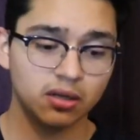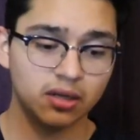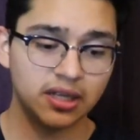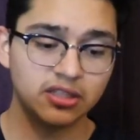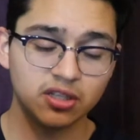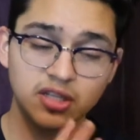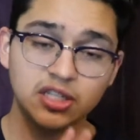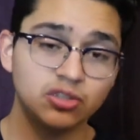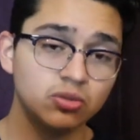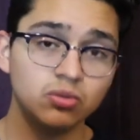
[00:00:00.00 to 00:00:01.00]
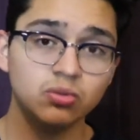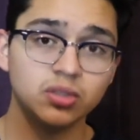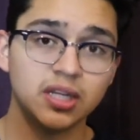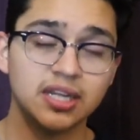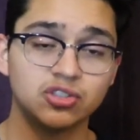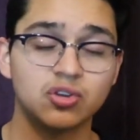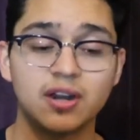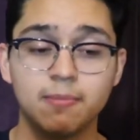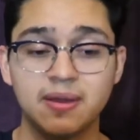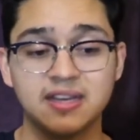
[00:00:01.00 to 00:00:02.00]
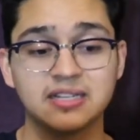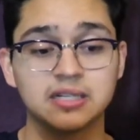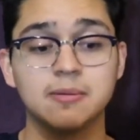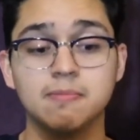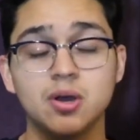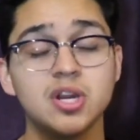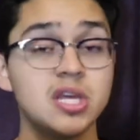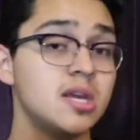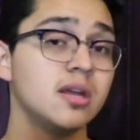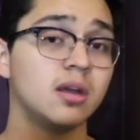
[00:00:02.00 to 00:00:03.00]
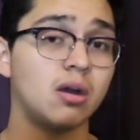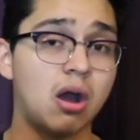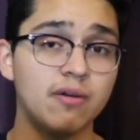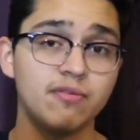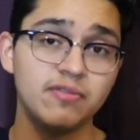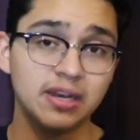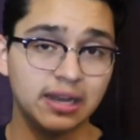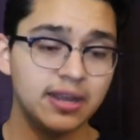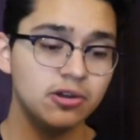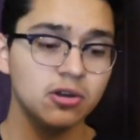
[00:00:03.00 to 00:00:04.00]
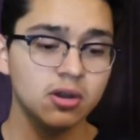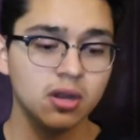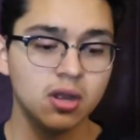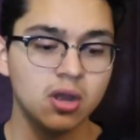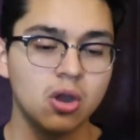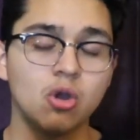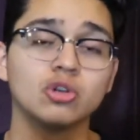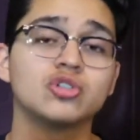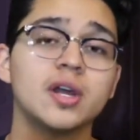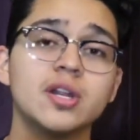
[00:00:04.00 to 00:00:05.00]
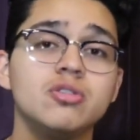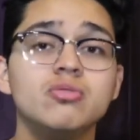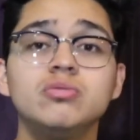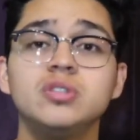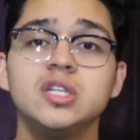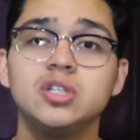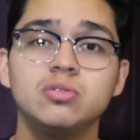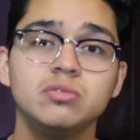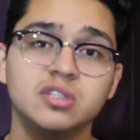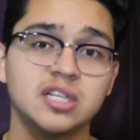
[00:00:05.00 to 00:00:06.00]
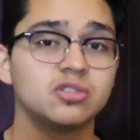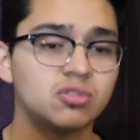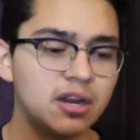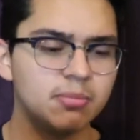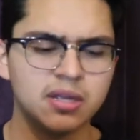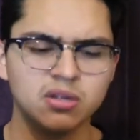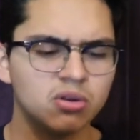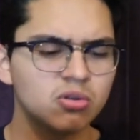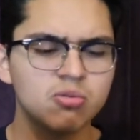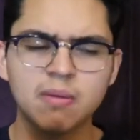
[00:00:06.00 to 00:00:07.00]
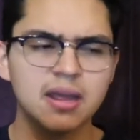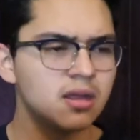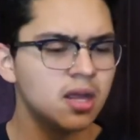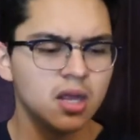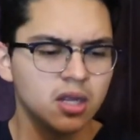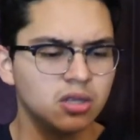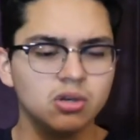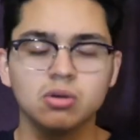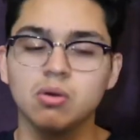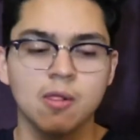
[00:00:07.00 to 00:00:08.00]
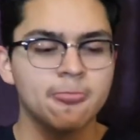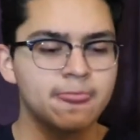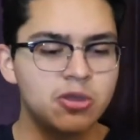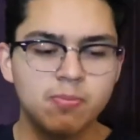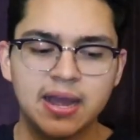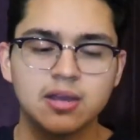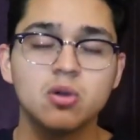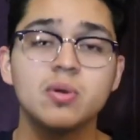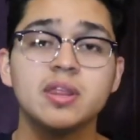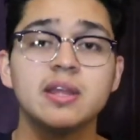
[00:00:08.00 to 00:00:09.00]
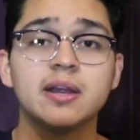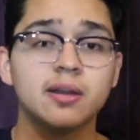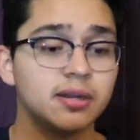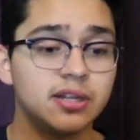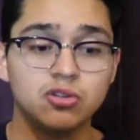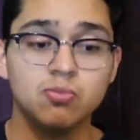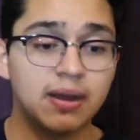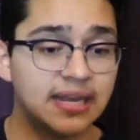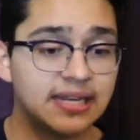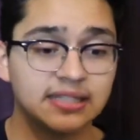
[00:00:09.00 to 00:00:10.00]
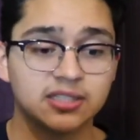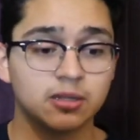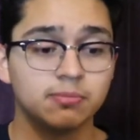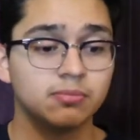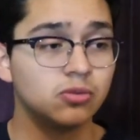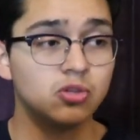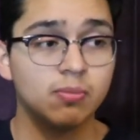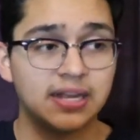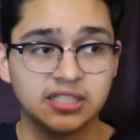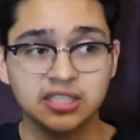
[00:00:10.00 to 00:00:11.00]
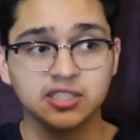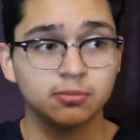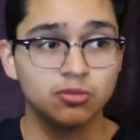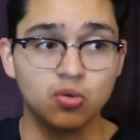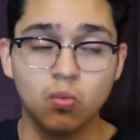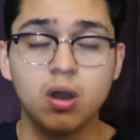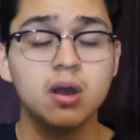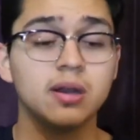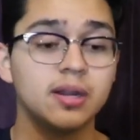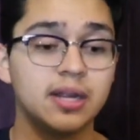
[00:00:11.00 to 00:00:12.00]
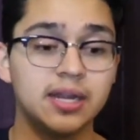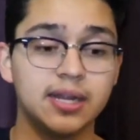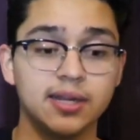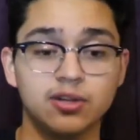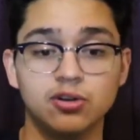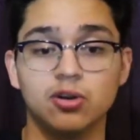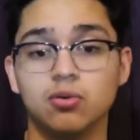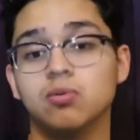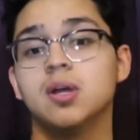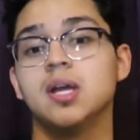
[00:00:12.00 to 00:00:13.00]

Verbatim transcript: into these shoes and trying to make money off of it later or trying to use these shoes as trade But You know, you might, you know, you might go in there and you might get some, you might see something you want and, you know,